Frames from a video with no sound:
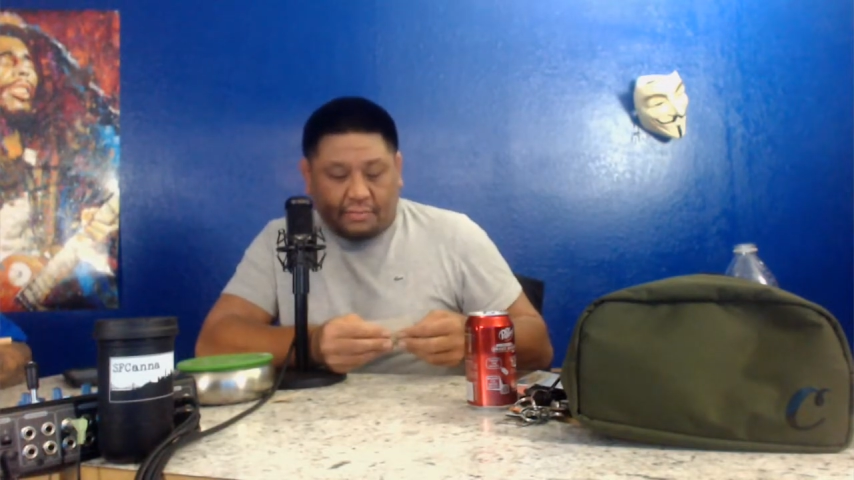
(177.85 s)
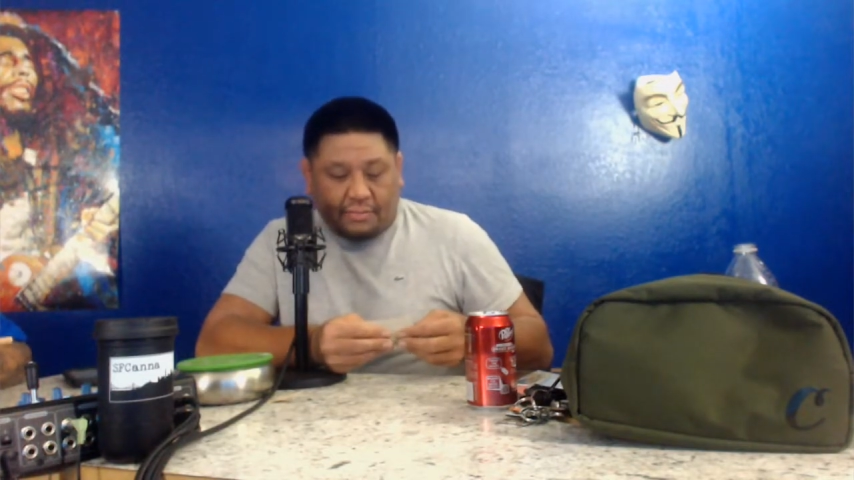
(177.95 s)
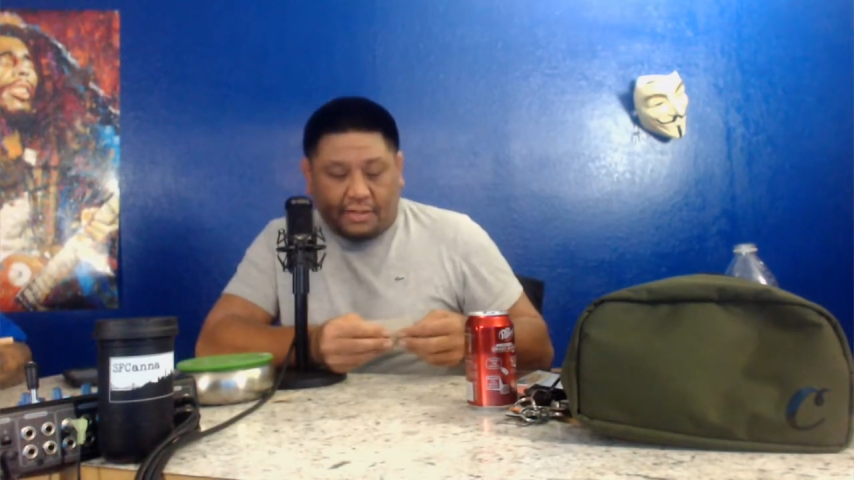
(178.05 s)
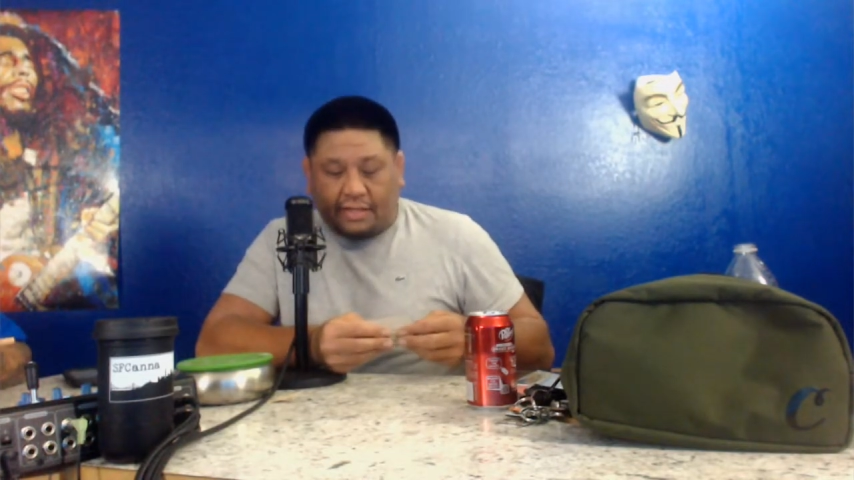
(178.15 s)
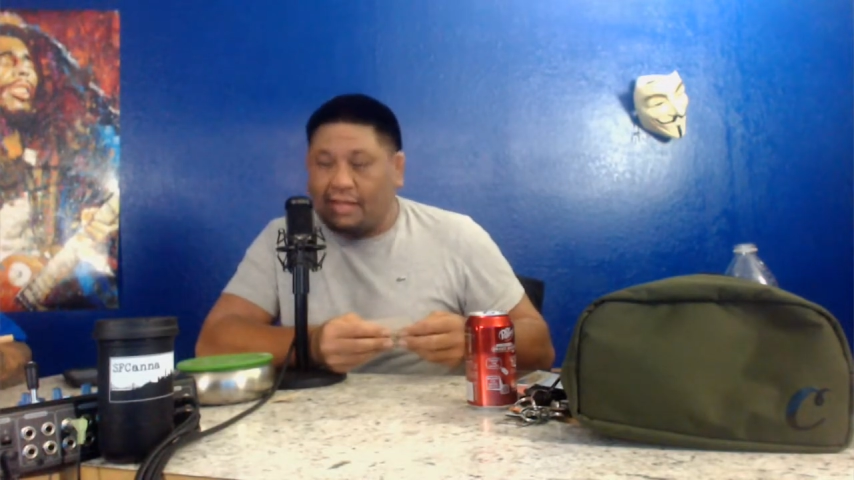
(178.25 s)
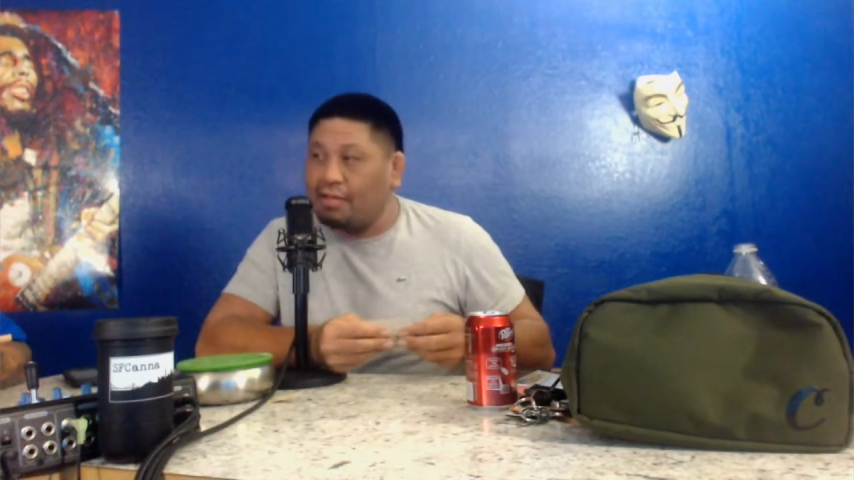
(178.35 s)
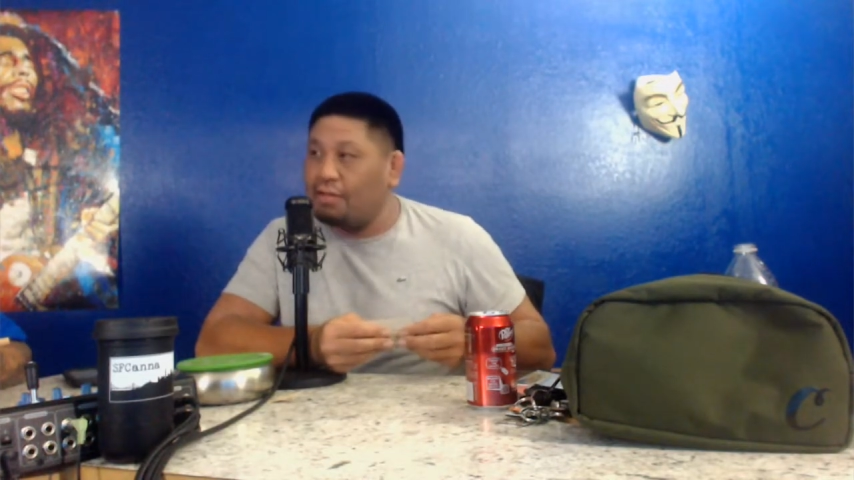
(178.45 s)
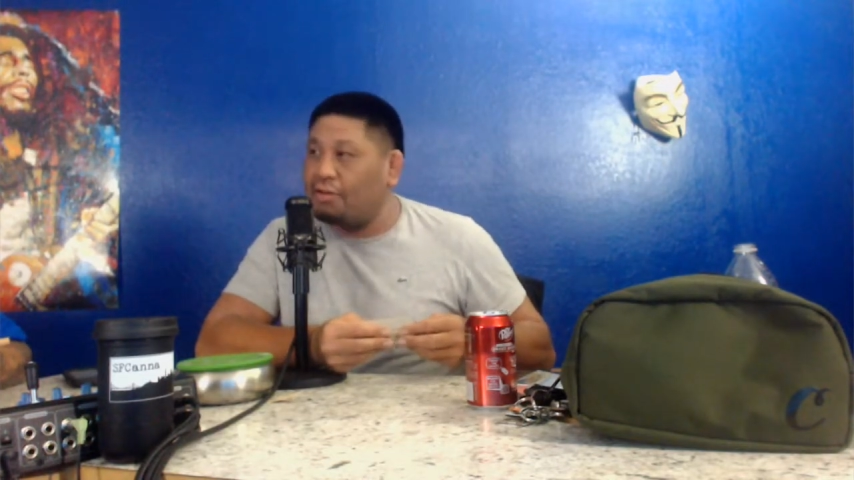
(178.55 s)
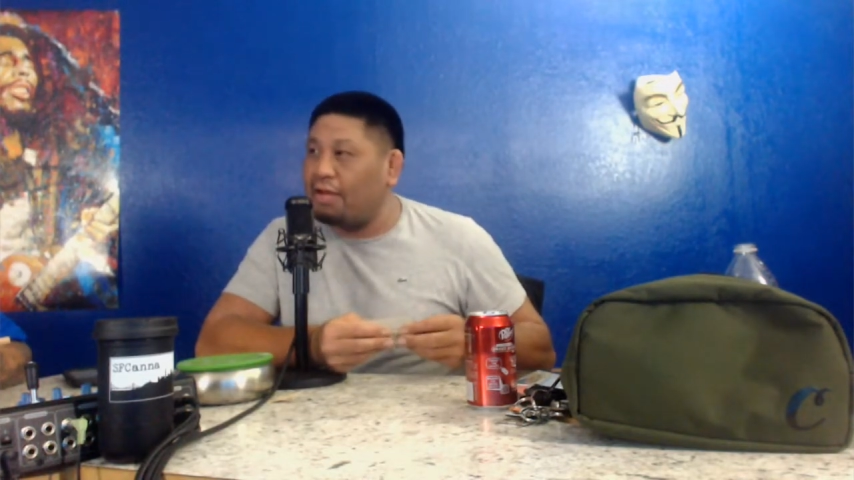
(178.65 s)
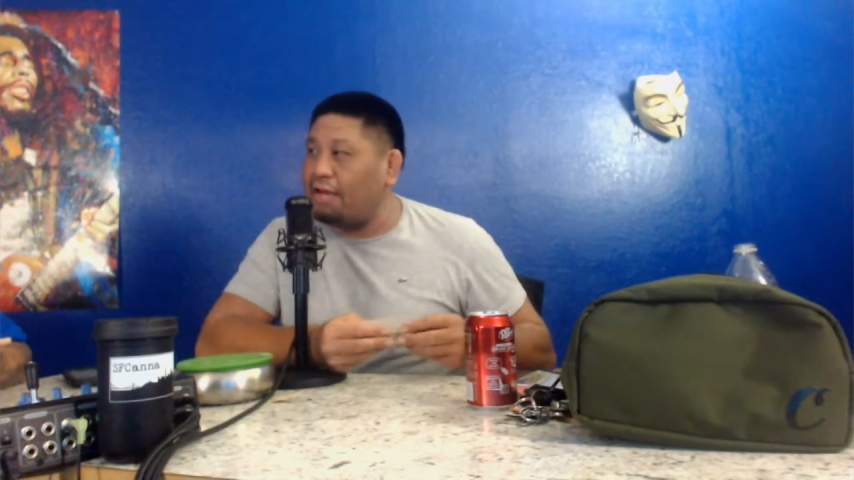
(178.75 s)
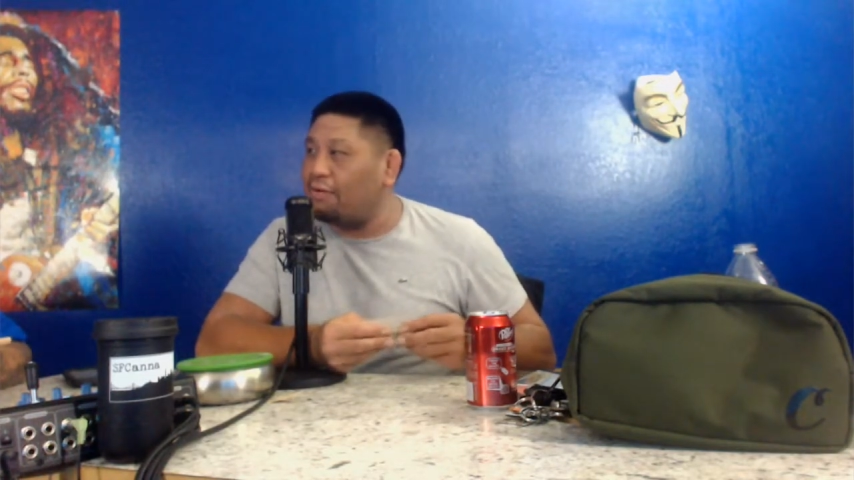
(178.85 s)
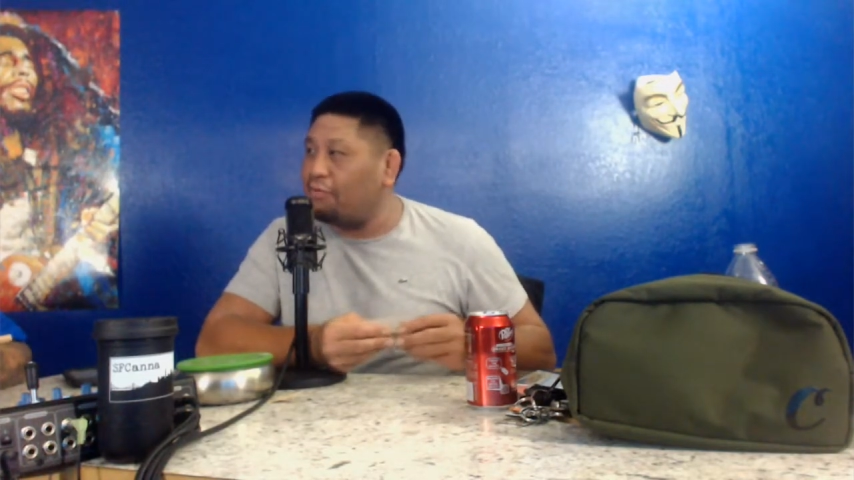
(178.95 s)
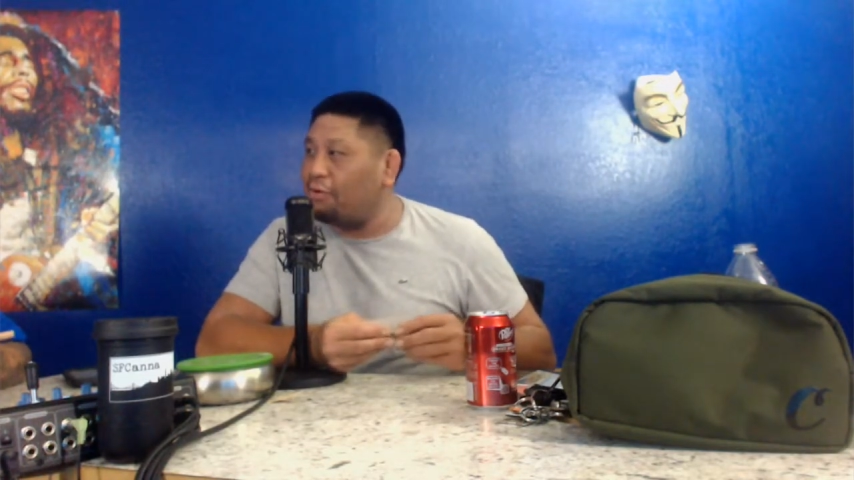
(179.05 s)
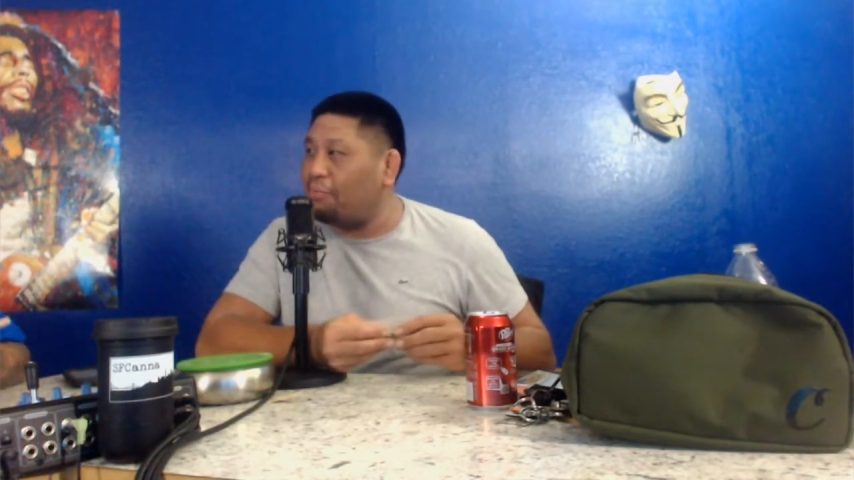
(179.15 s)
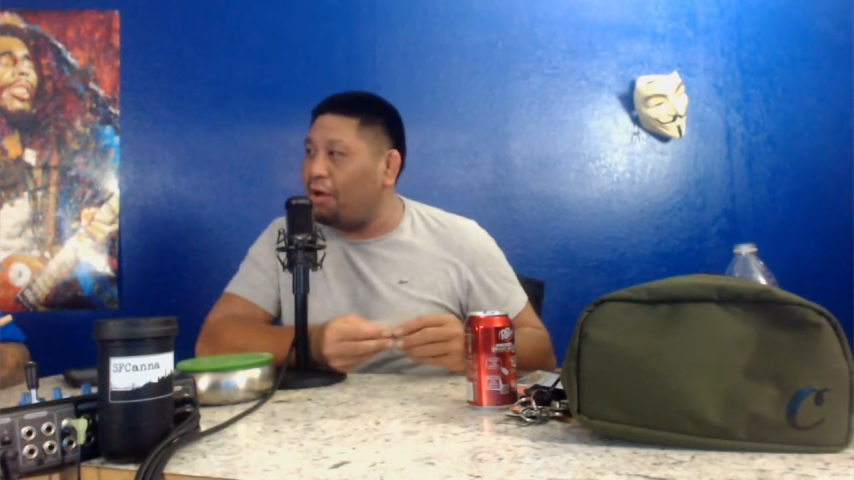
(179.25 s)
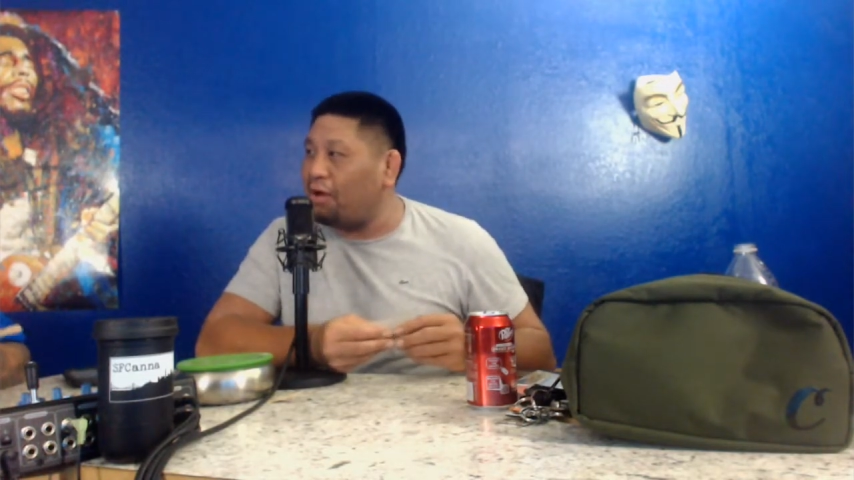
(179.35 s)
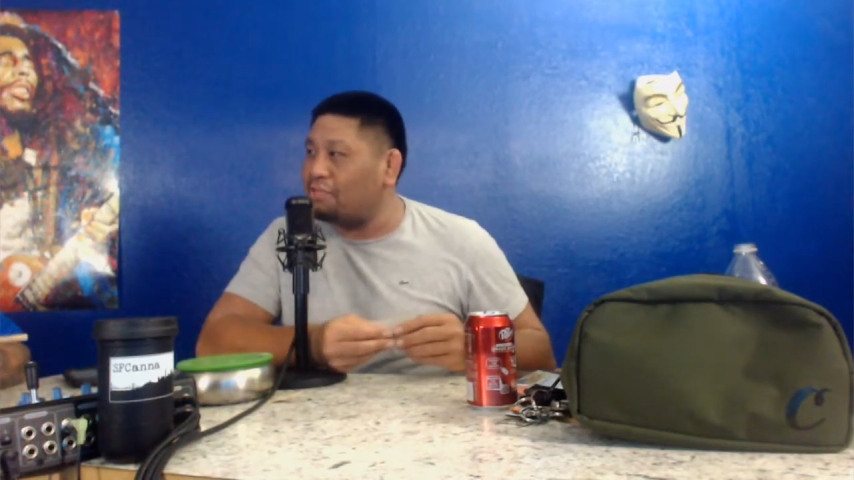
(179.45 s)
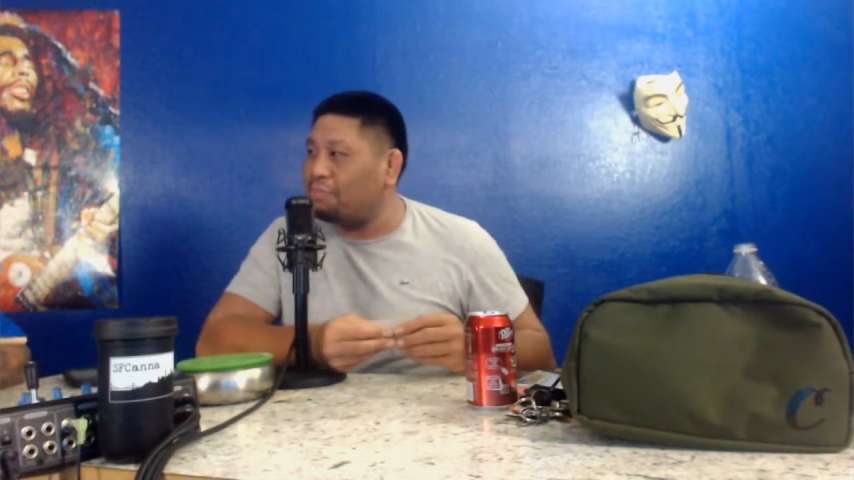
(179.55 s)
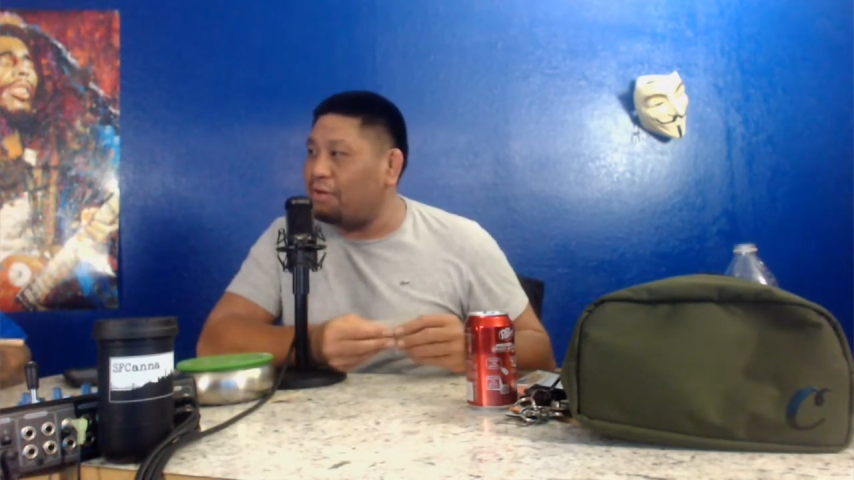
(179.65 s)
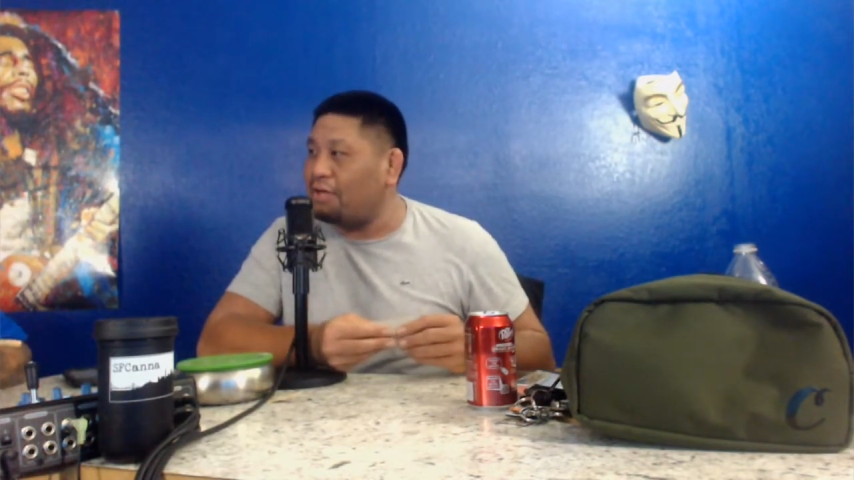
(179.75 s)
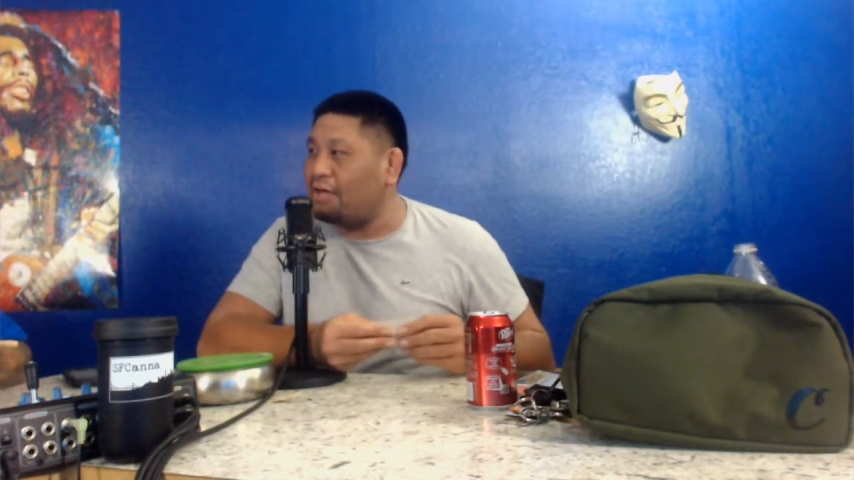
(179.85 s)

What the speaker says: but you're dating a real boss, bruh.